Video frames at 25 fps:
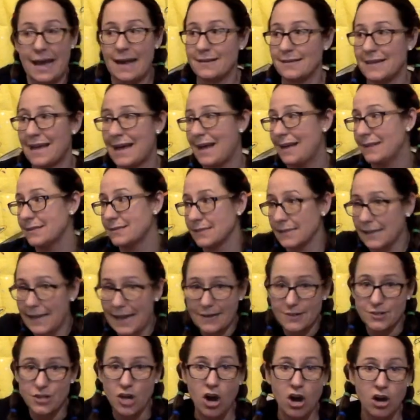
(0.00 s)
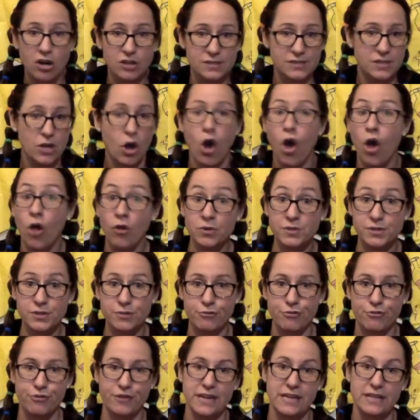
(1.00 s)
dads and cat dogs and all those
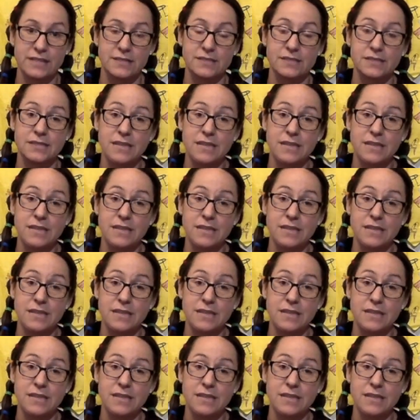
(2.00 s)
other things.